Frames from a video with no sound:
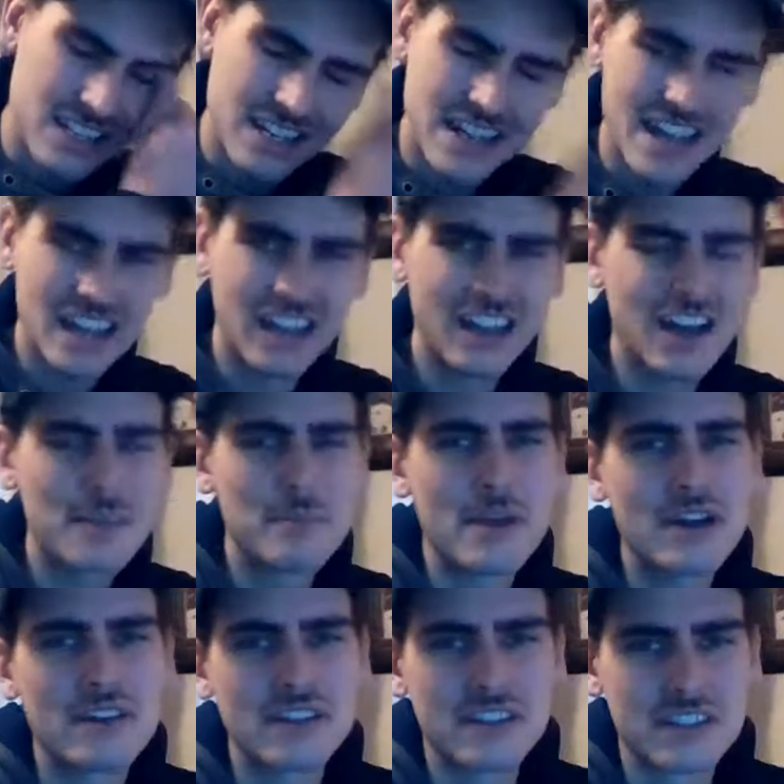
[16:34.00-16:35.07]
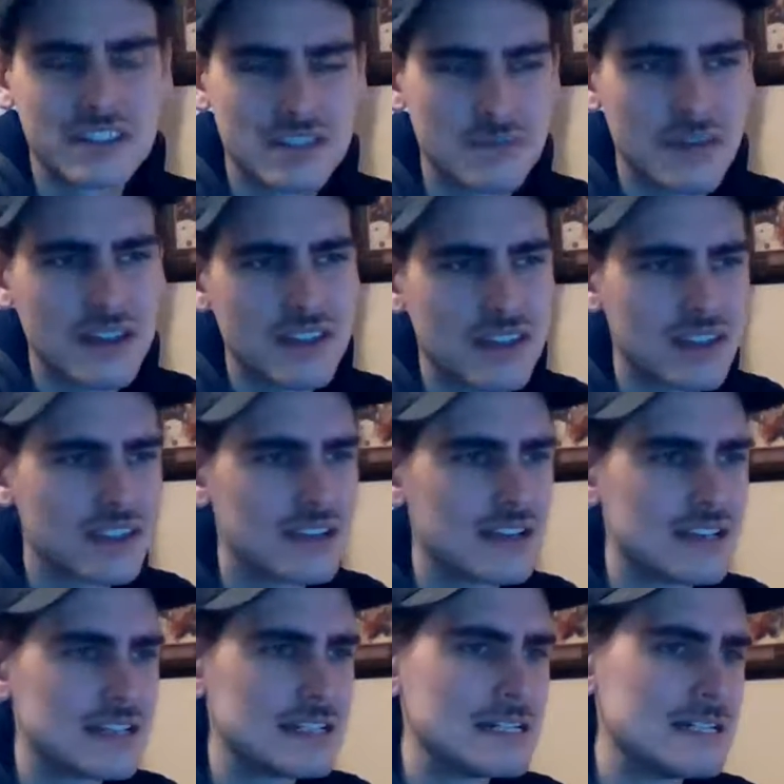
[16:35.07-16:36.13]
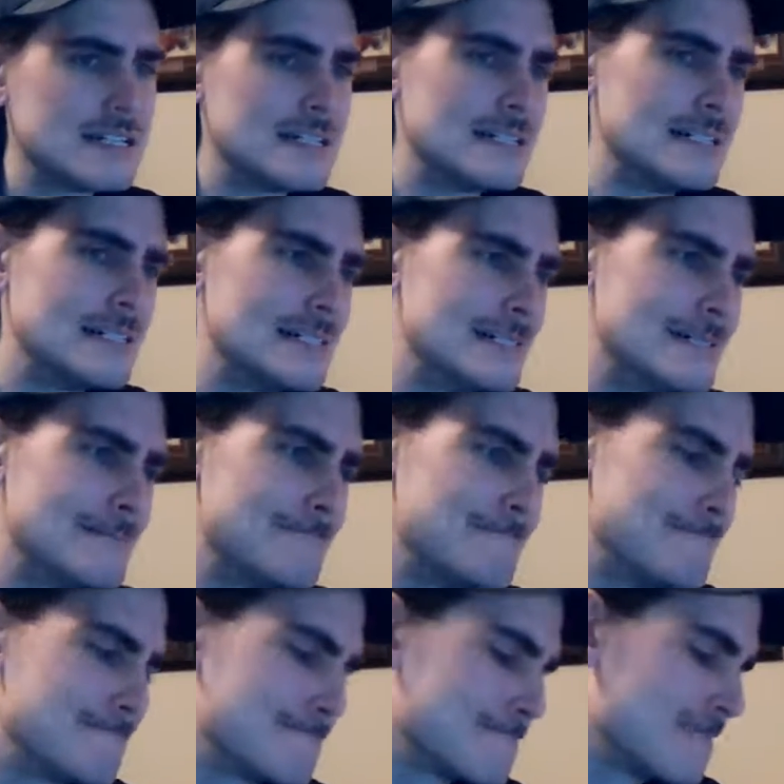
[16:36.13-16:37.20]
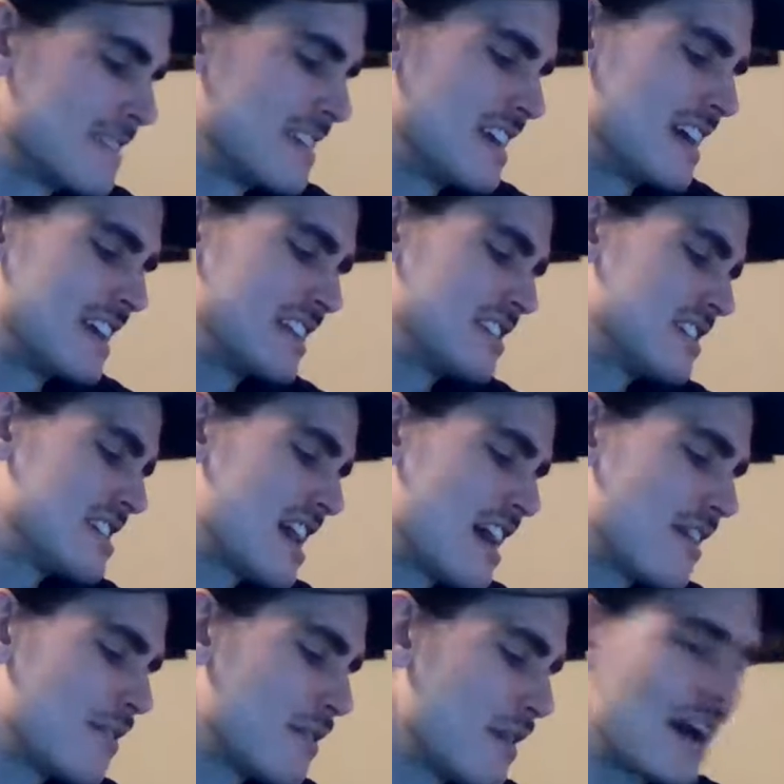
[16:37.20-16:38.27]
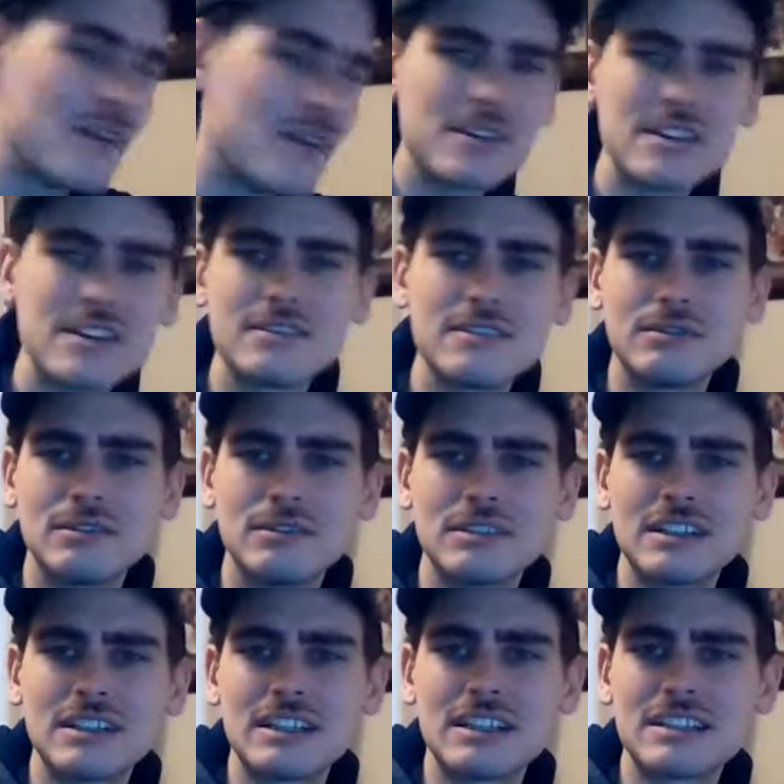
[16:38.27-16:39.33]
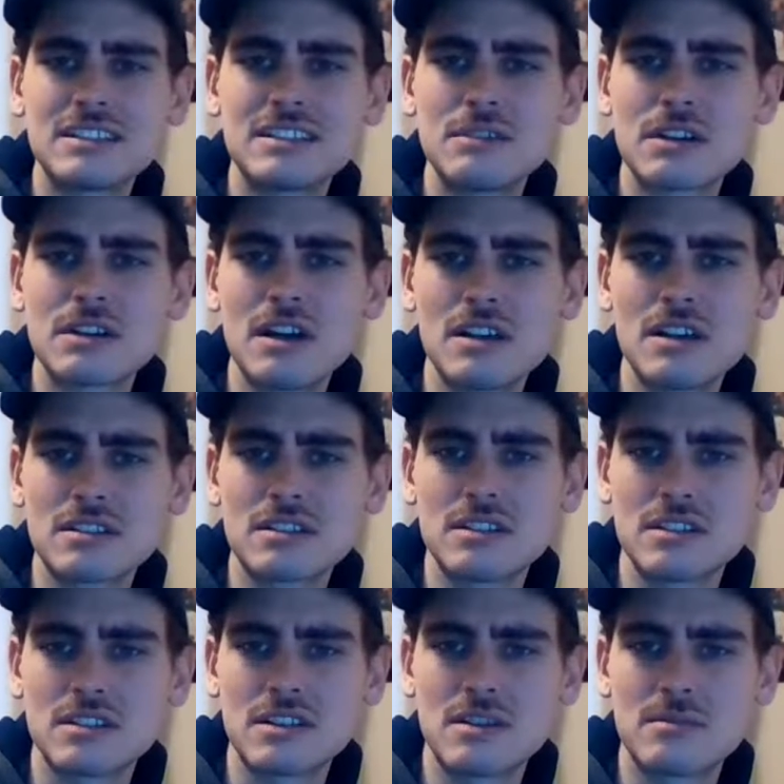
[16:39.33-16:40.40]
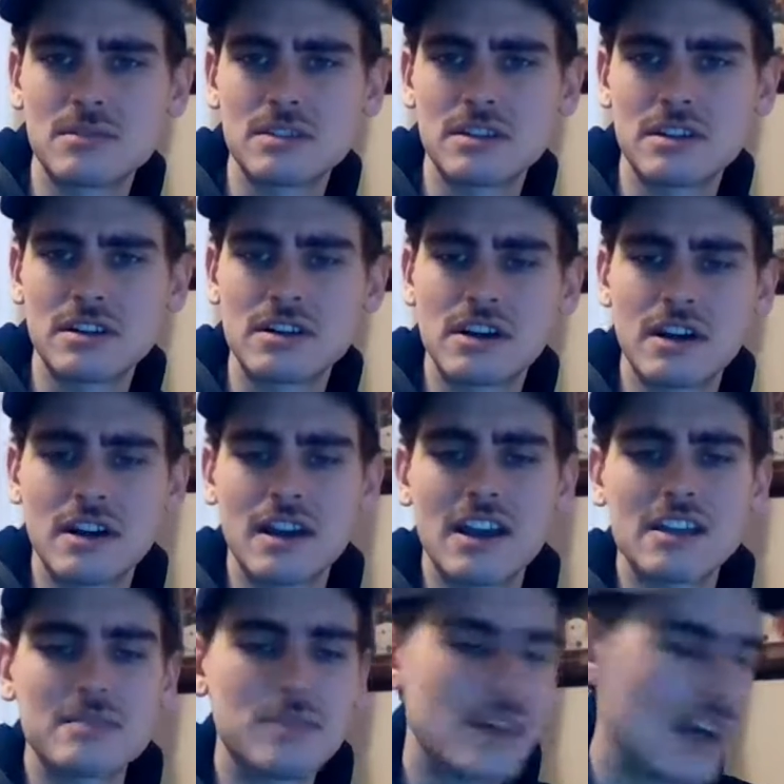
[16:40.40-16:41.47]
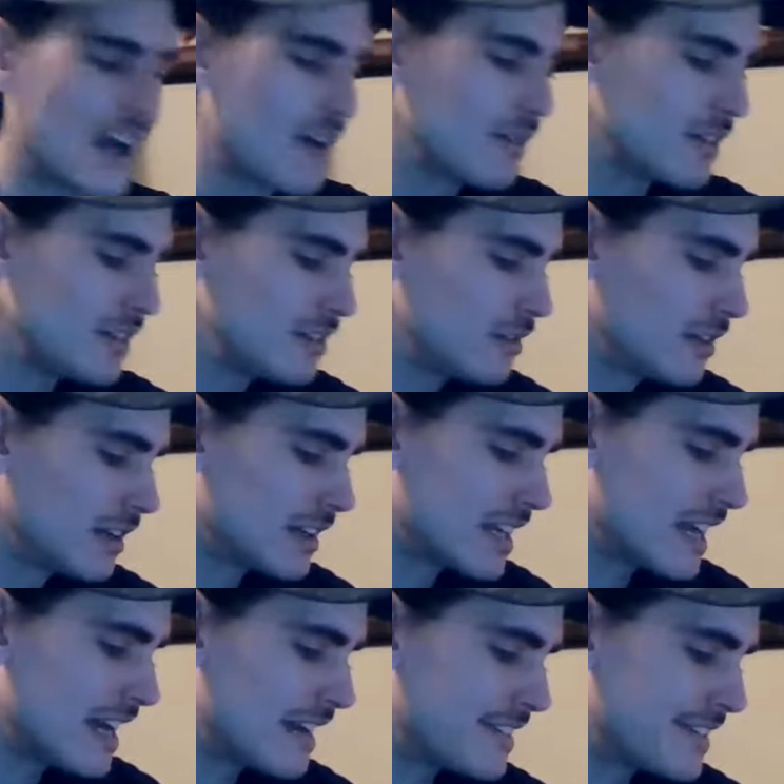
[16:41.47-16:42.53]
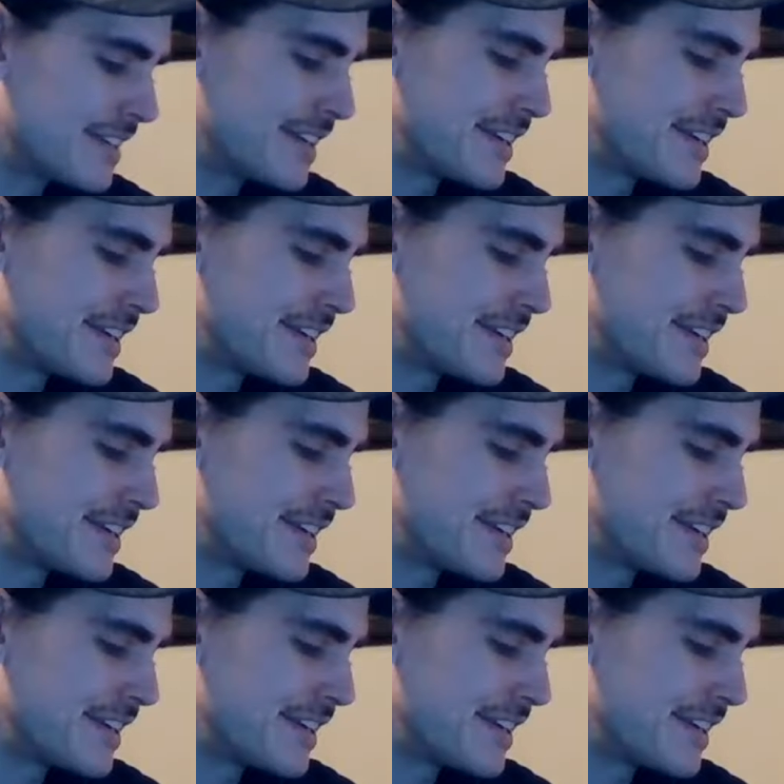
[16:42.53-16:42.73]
in net a lot better than Smith. How are you? Let's see what Koskinen's numbers here are, guys. But how can you look at?